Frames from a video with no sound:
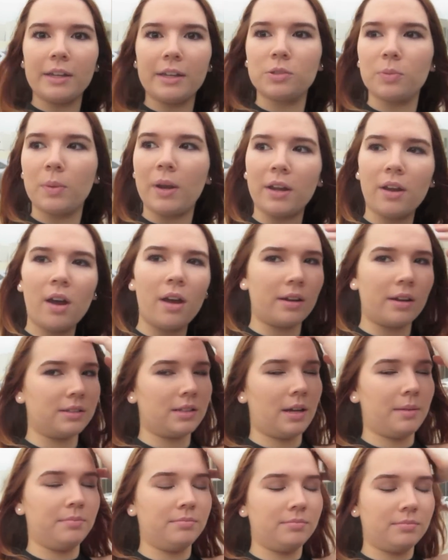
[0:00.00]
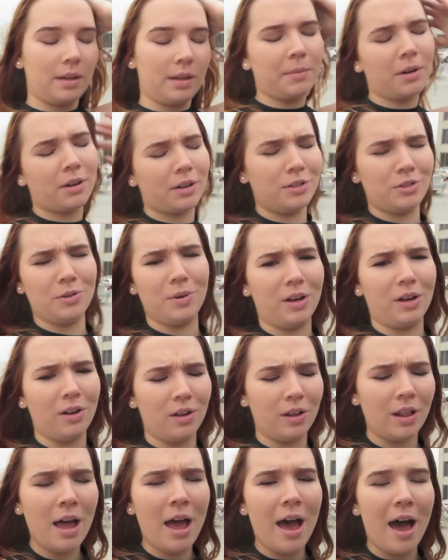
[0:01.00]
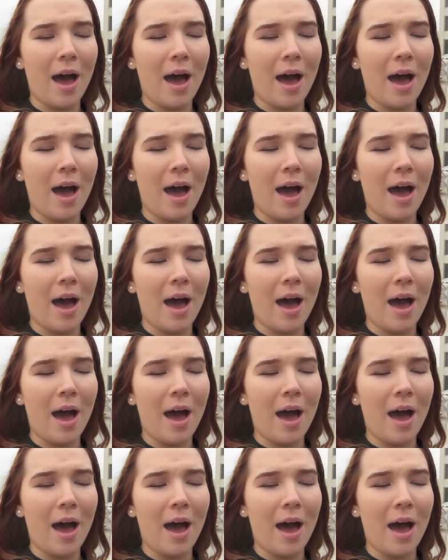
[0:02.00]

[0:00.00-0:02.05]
guess what I got because I'm, I'm not going to do a haul.